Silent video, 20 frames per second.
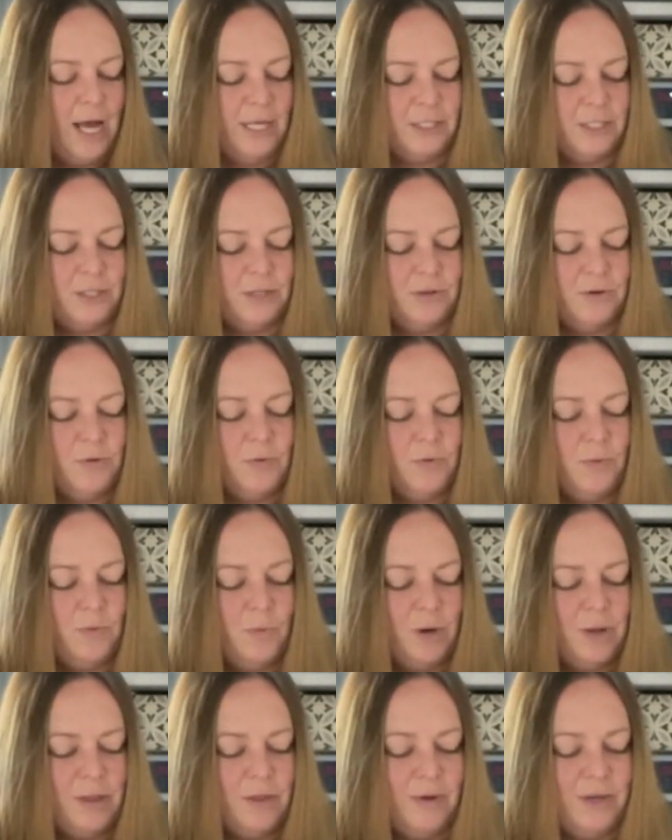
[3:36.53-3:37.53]
So
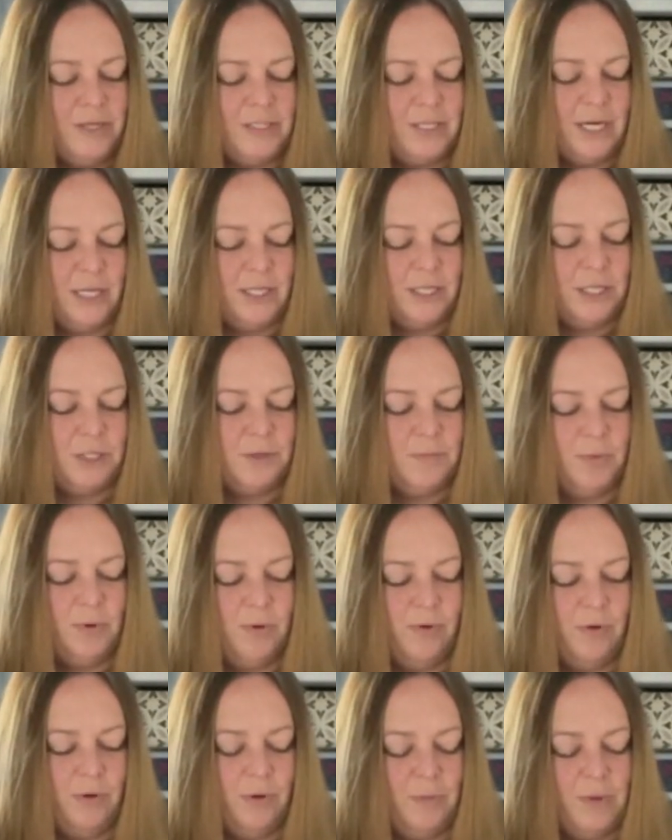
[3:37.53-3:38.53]
one of the ways that I ditch a
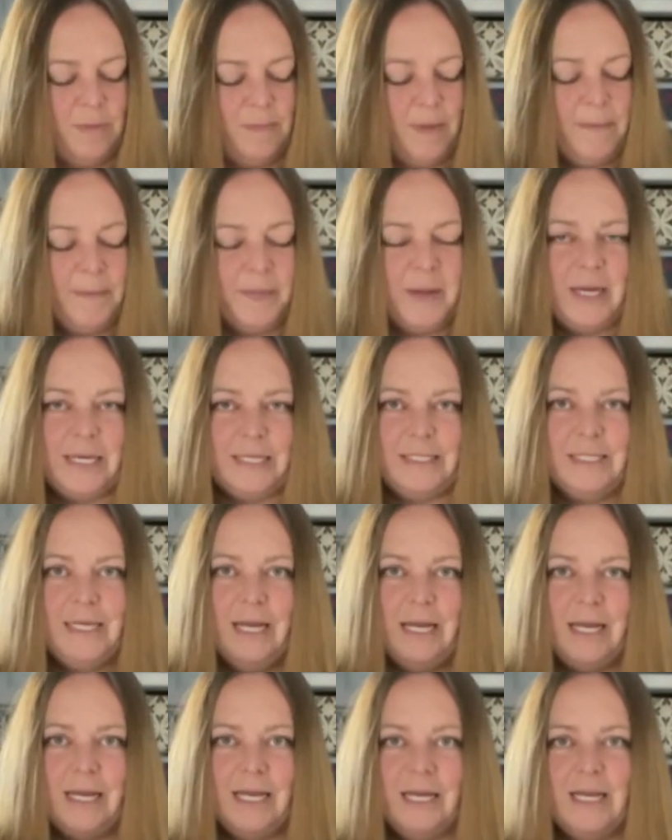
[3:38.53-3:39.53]
bowl with puppies
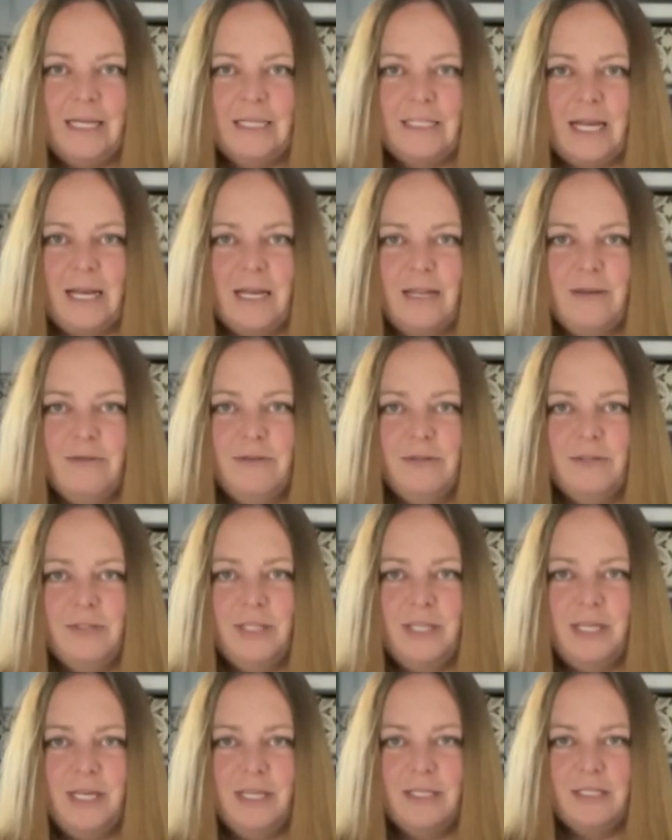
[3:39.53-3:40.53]
is I
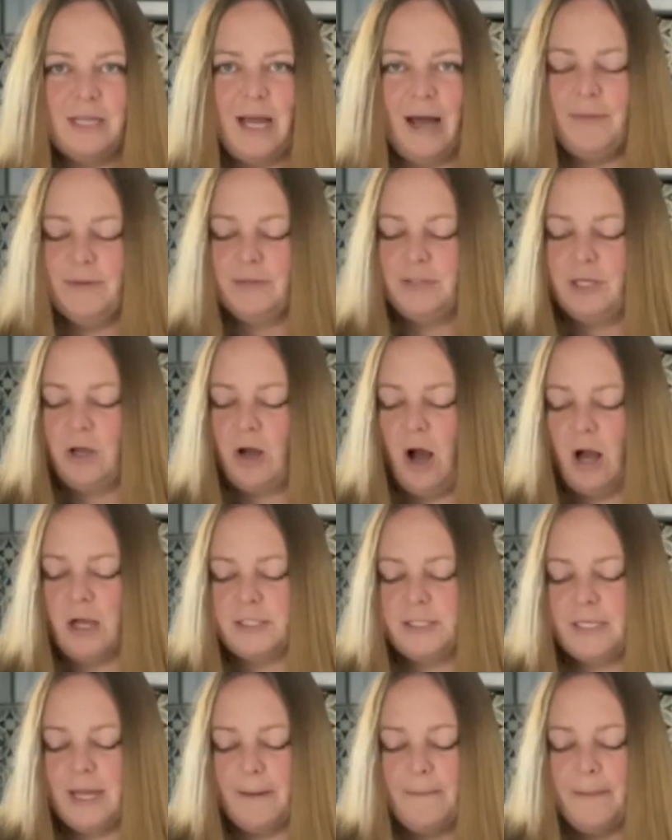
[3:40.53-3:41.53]
use these Topples and
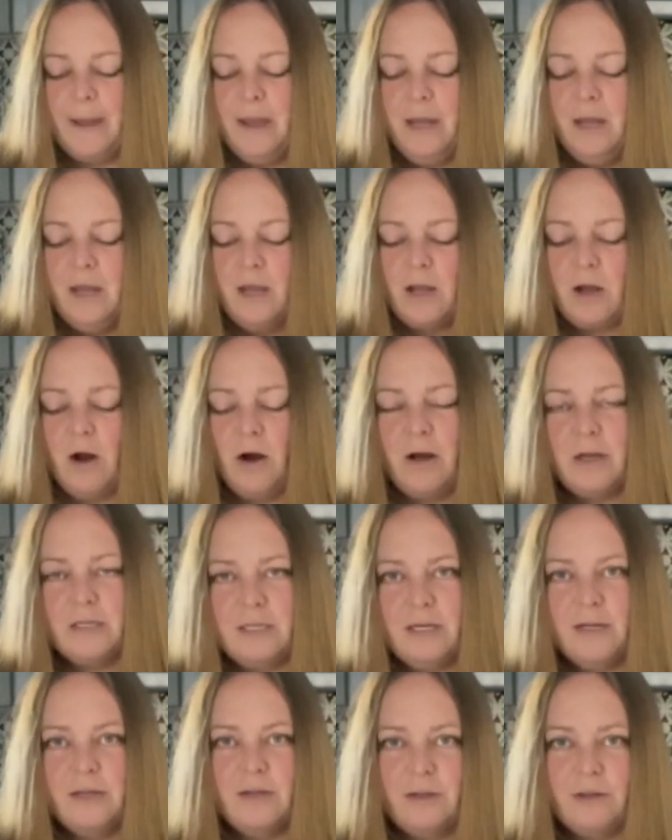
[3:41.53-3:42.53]
Kongs. Now, Kongs
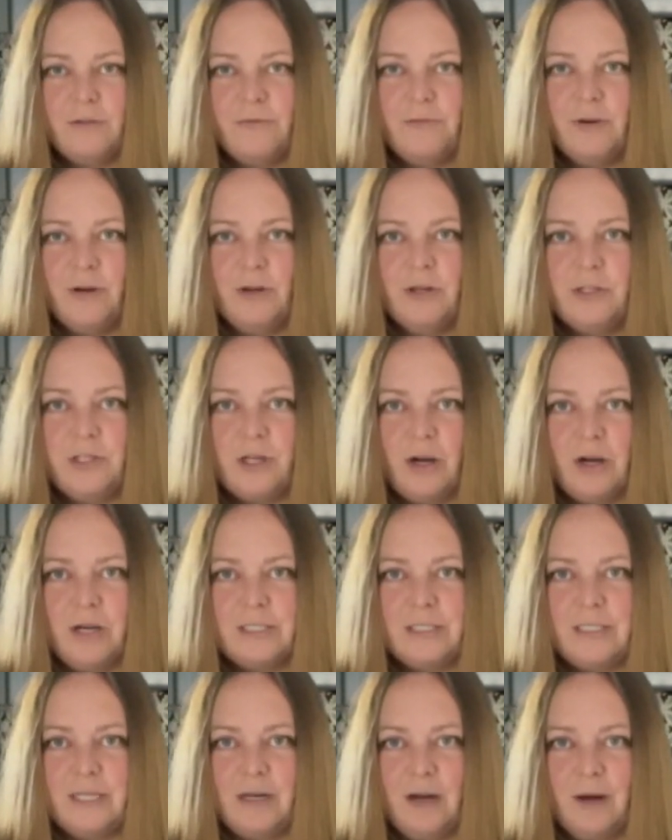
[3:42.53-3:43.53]
are good for
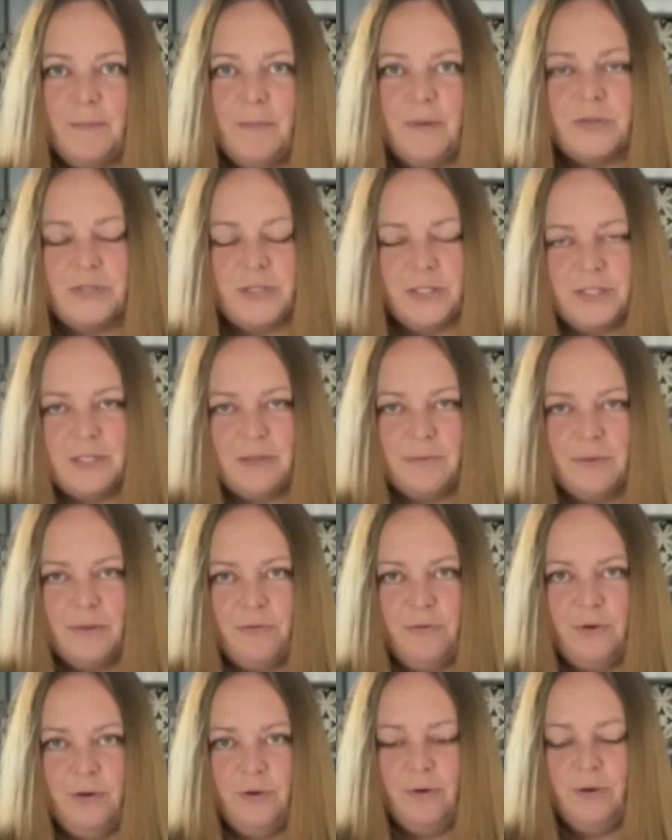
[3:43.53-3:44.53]
dogs that are persistent with
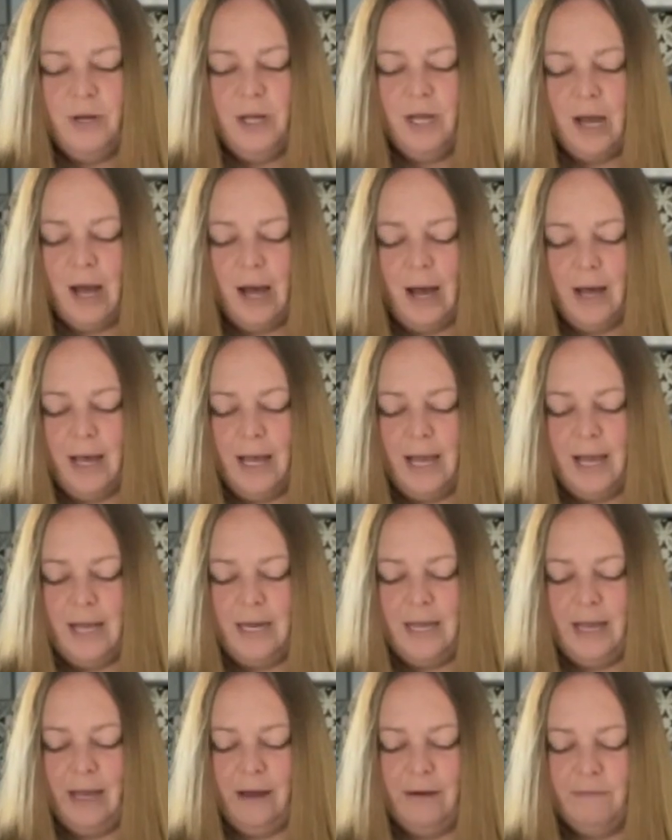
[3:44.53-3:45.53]
food
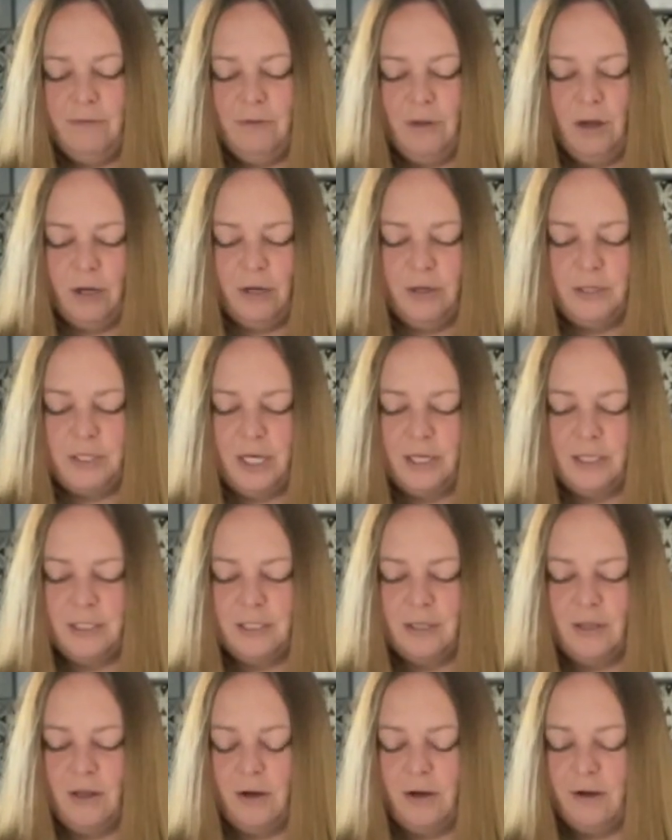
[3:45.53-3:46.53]
and have longer tongues
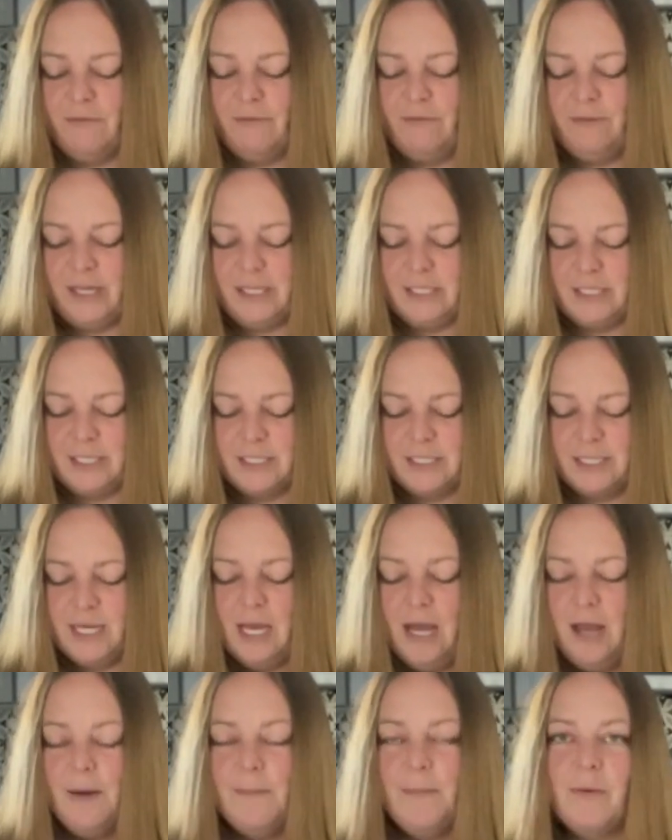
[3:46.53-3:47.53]
and longer faces.
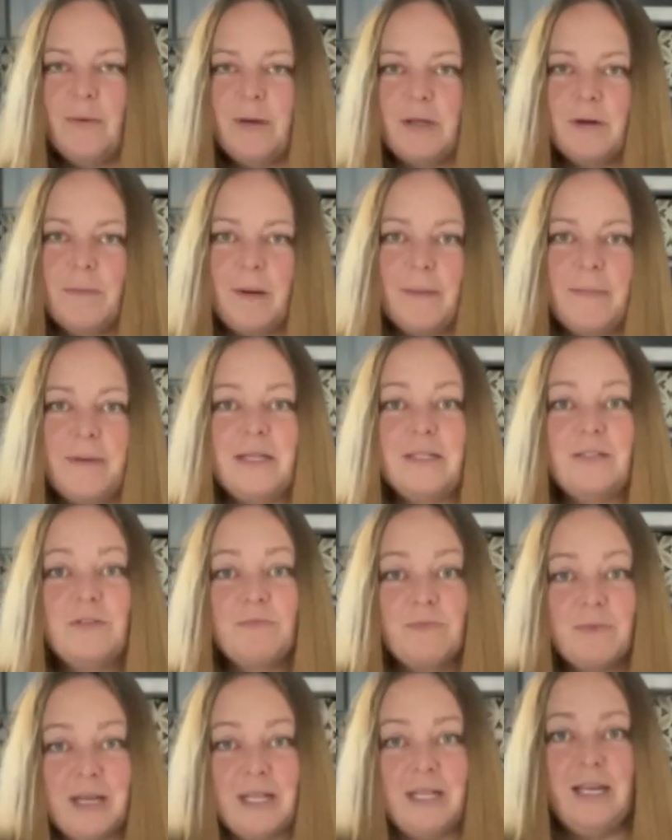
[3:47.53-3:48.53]
But when your puppy
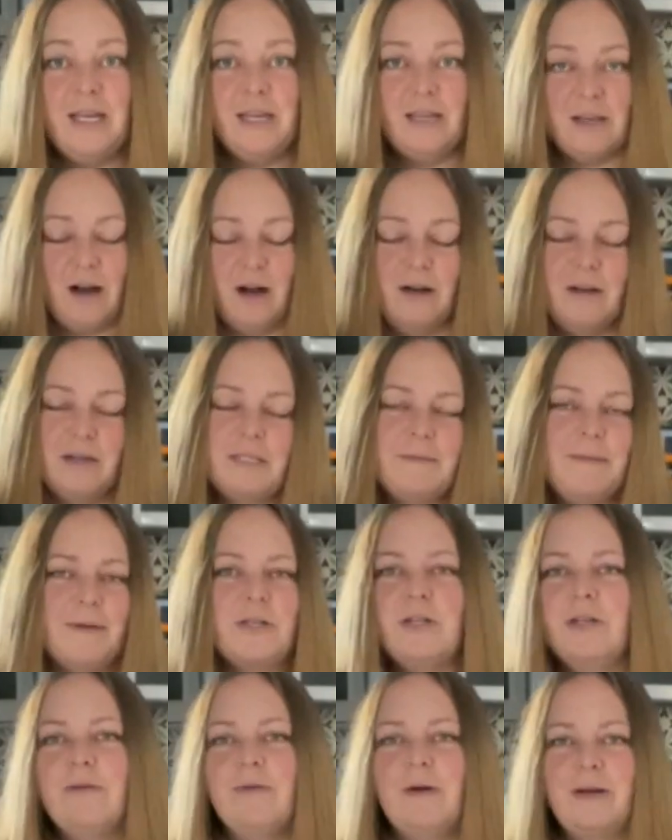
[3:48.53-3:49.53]
is really young,
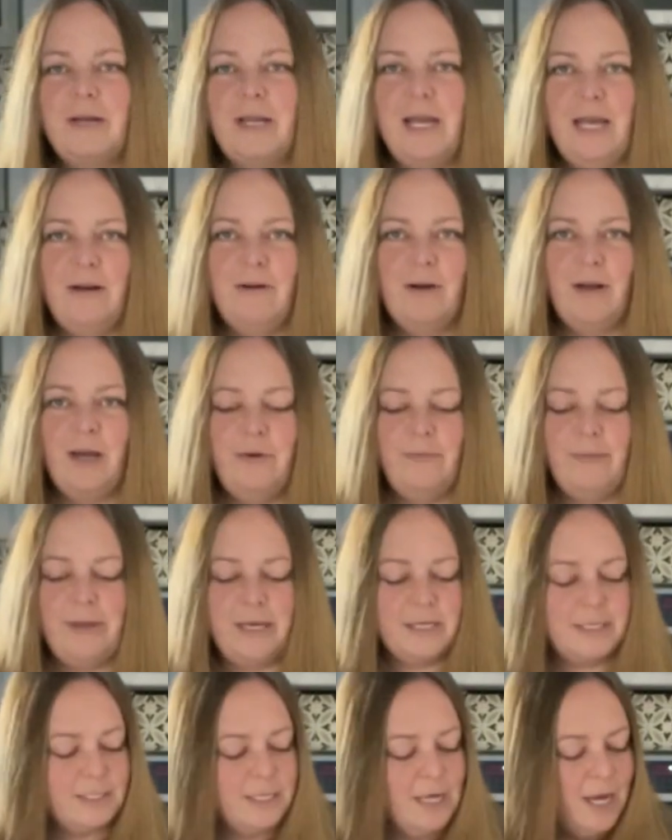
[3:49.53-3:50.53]
especially around 8 or 9
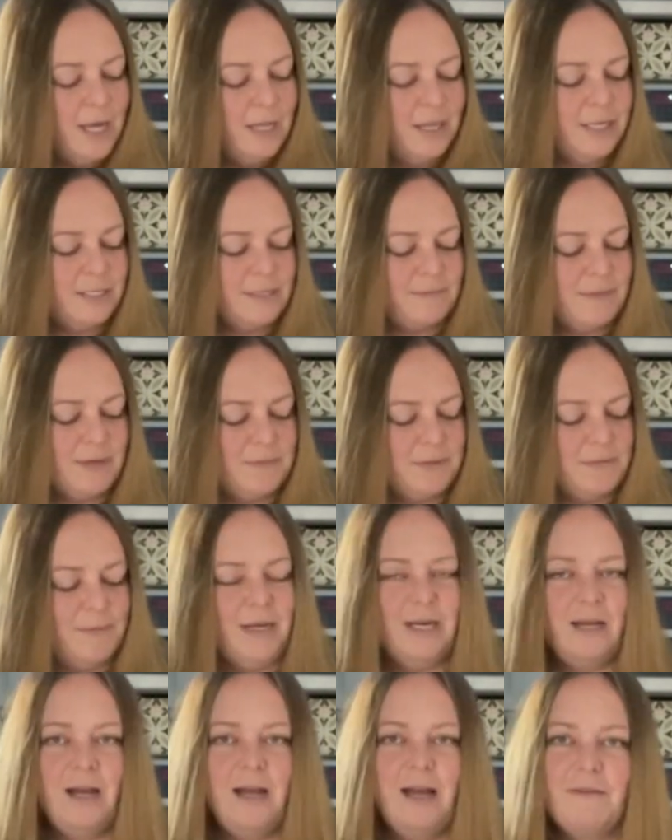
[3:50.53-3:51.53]
weeks, they sometimes
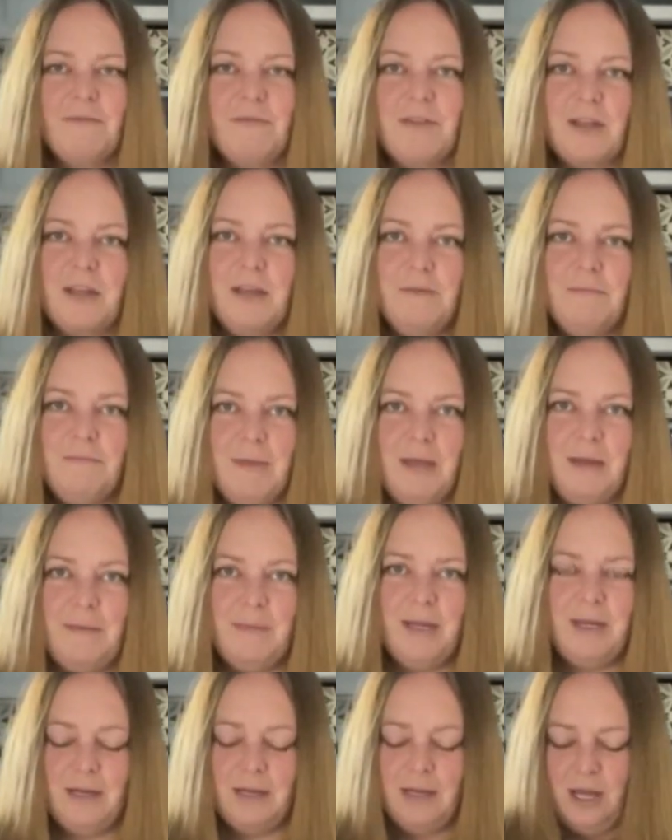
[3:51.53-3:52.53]
might not have the
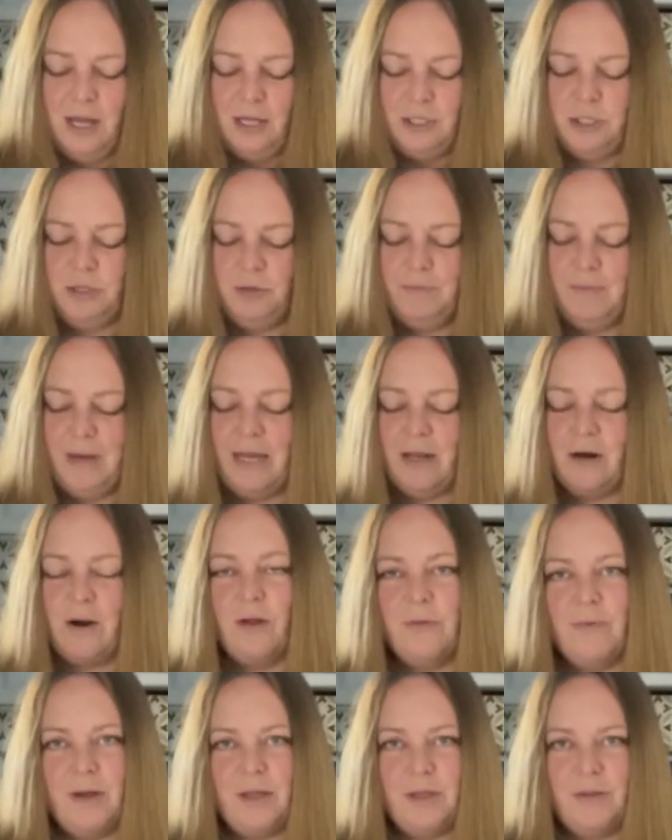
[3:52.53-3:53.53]
commitment to make it
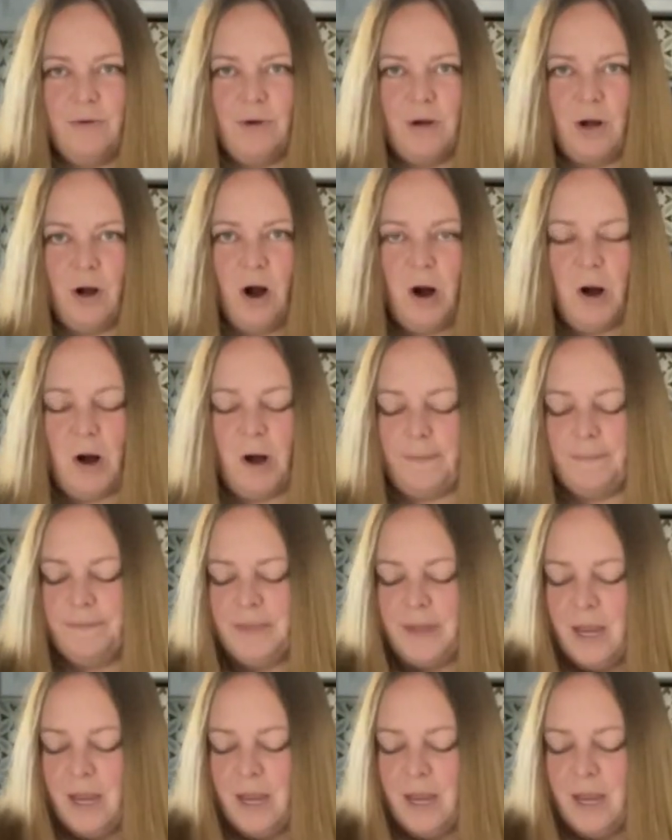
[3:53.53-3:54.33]
all the way through a Kong.